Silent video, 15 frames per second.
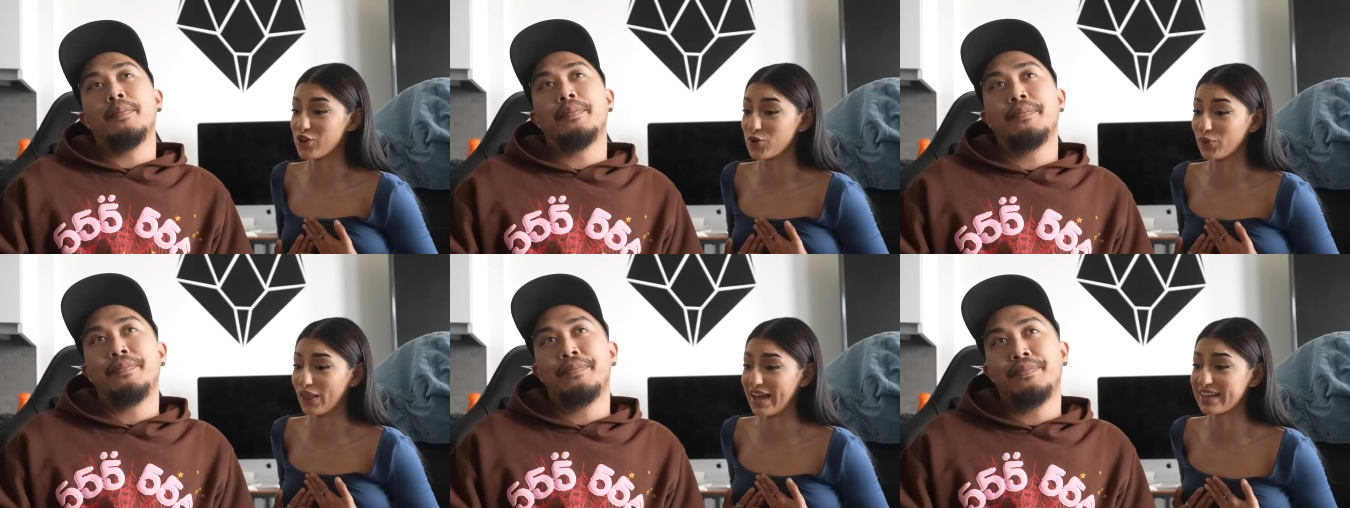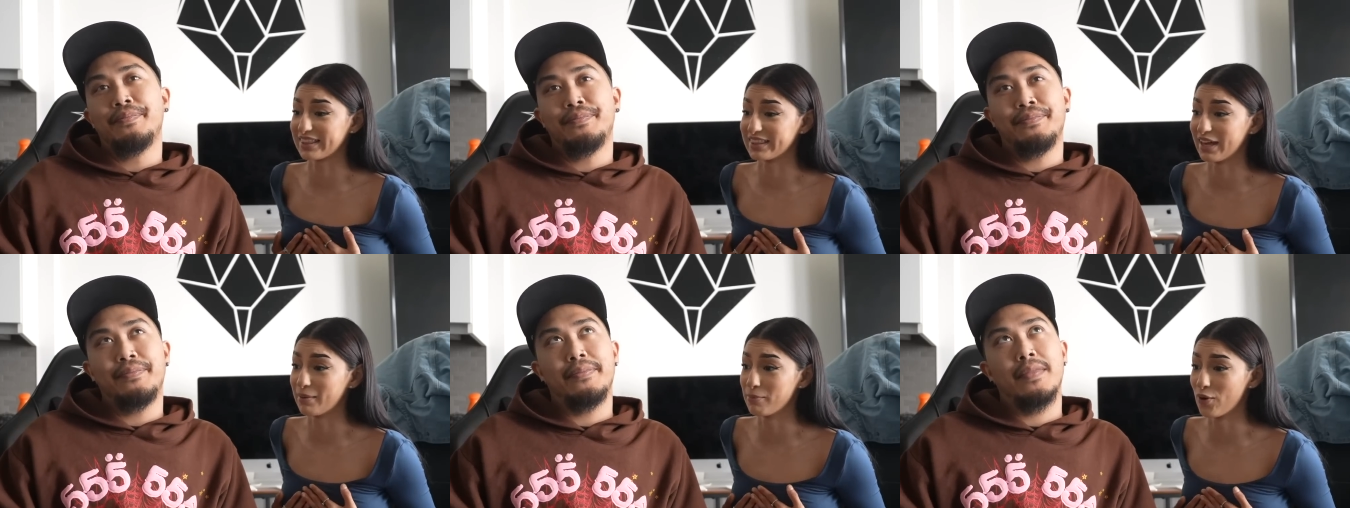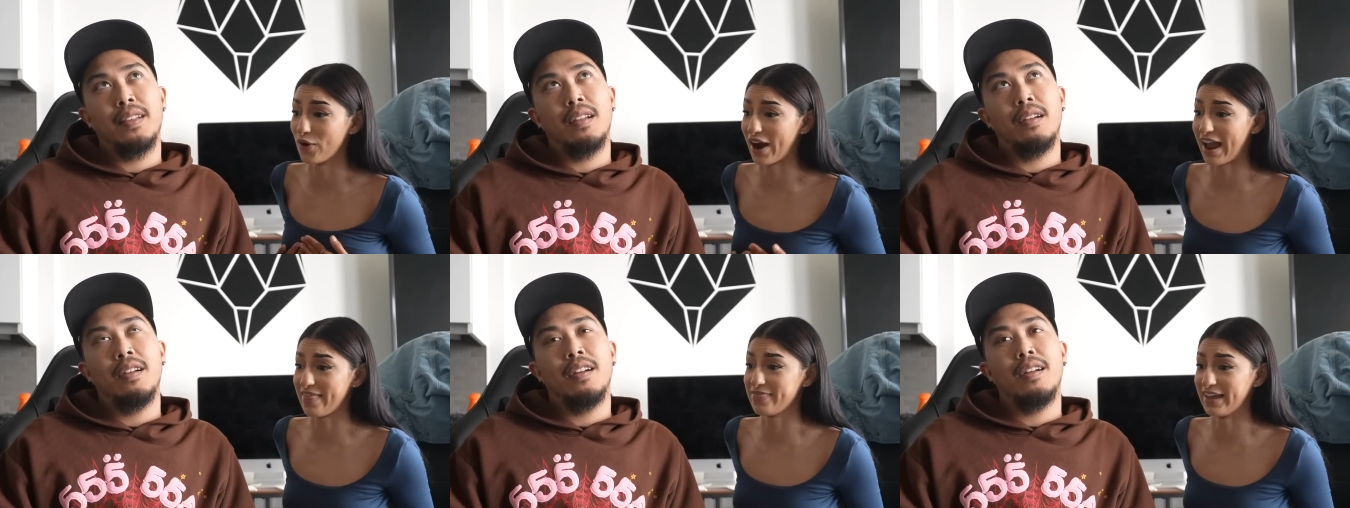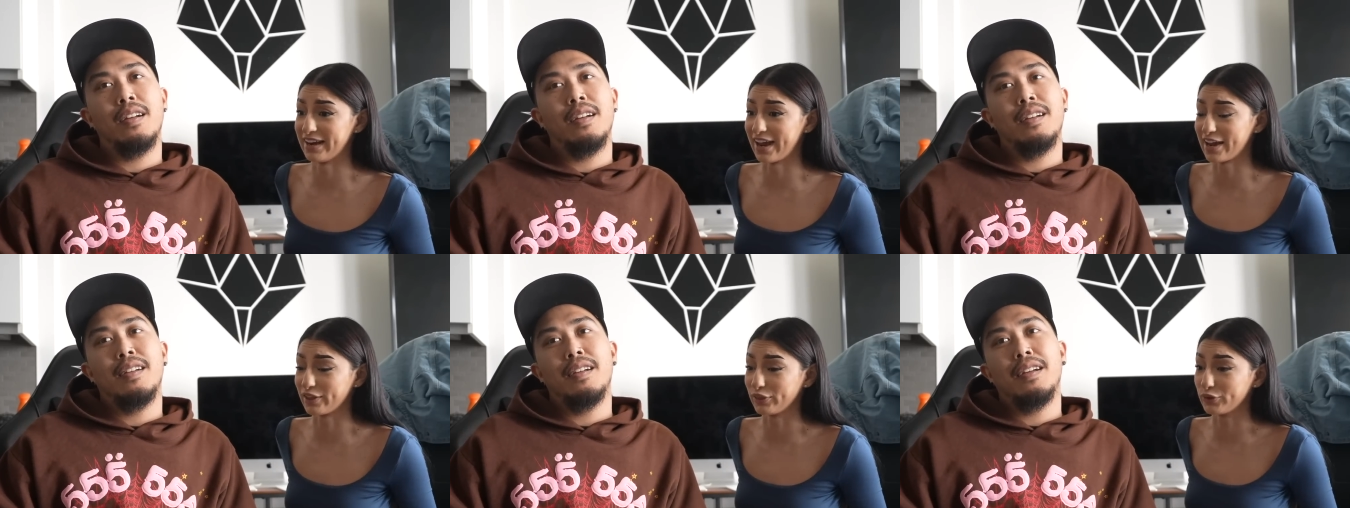Speaker 1: then you like them more and
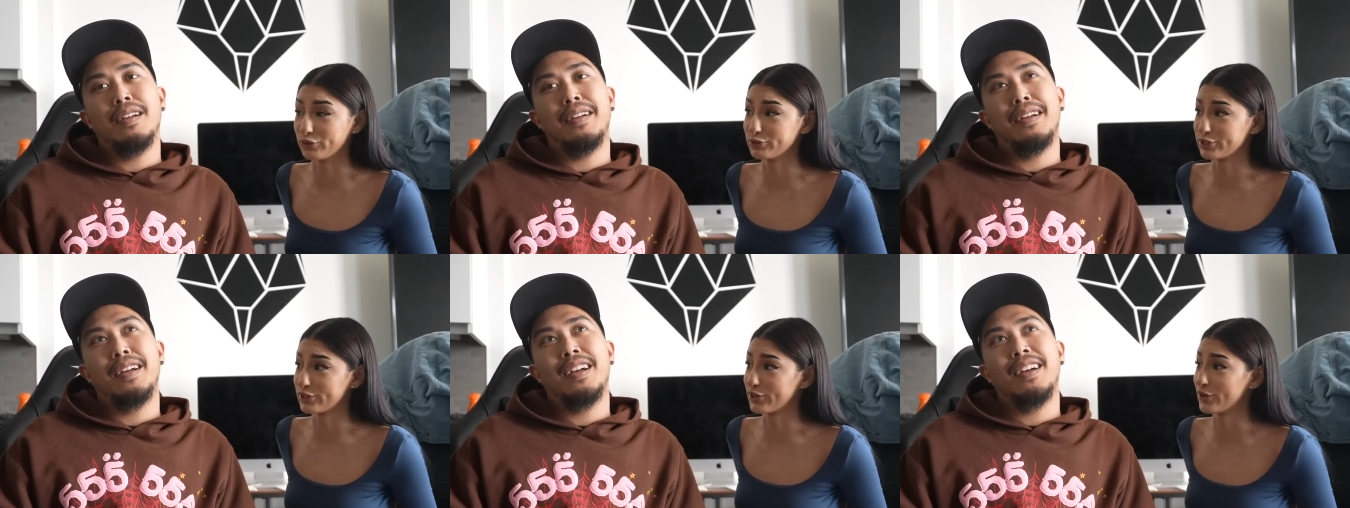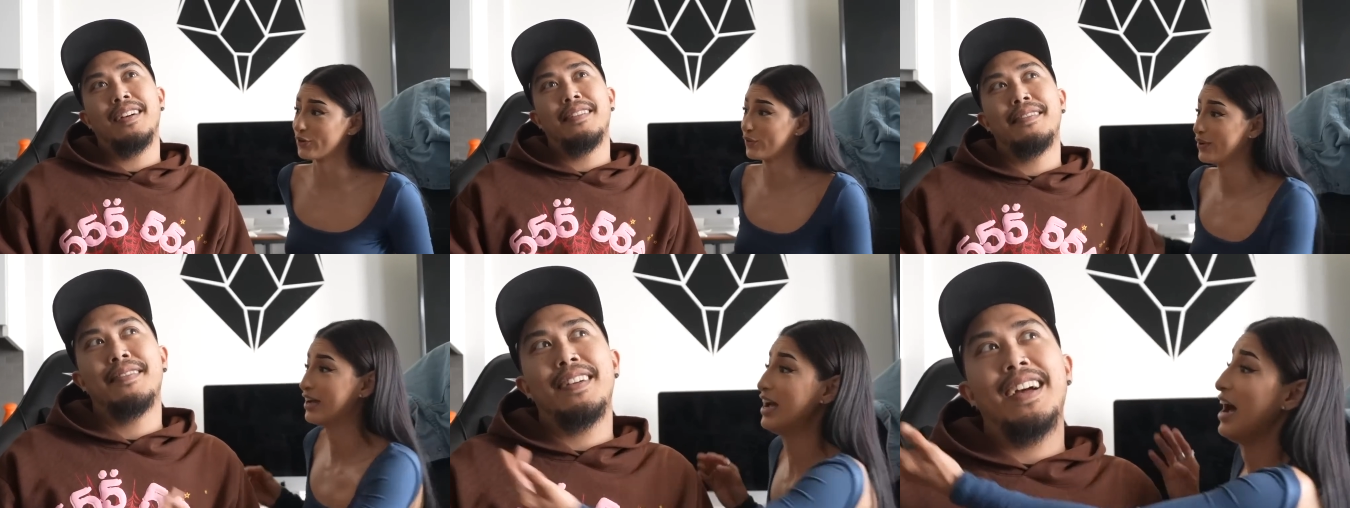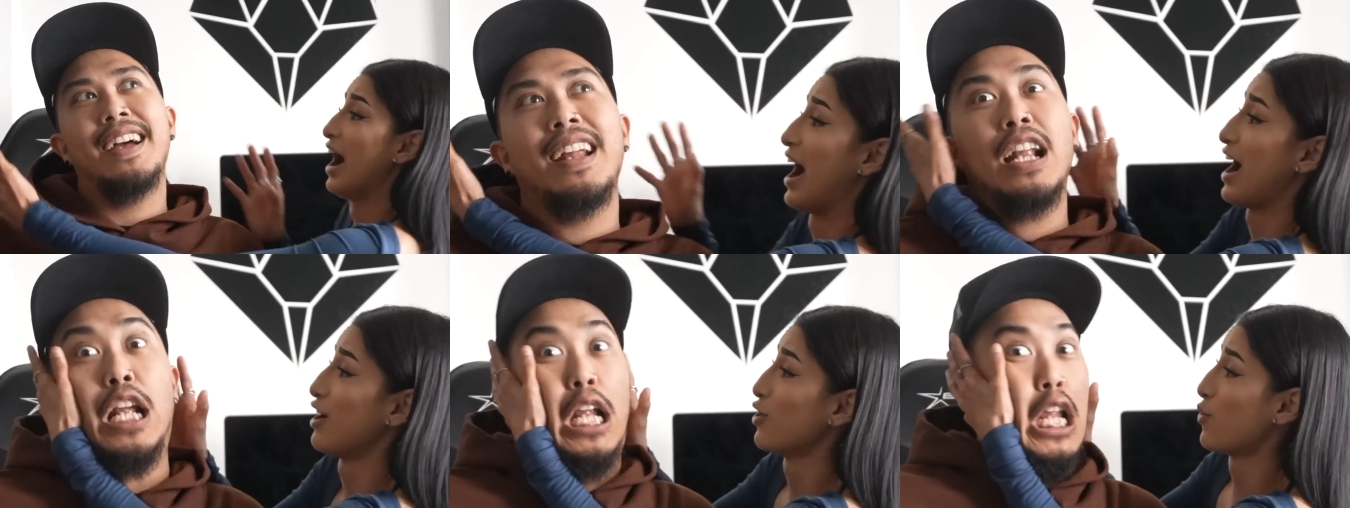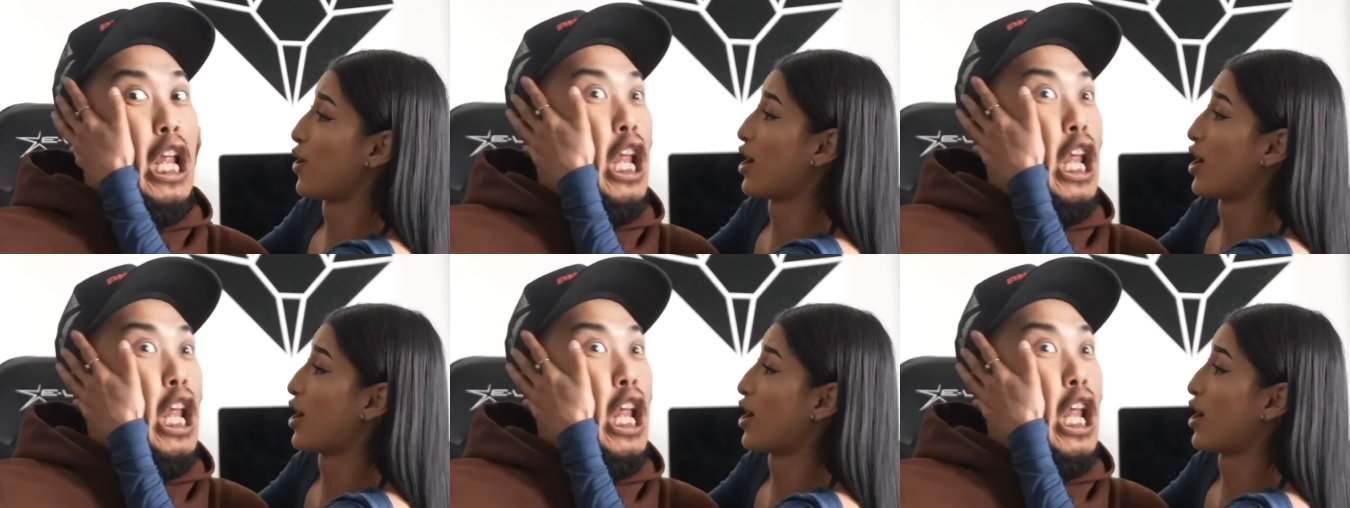then I lose you. Right. I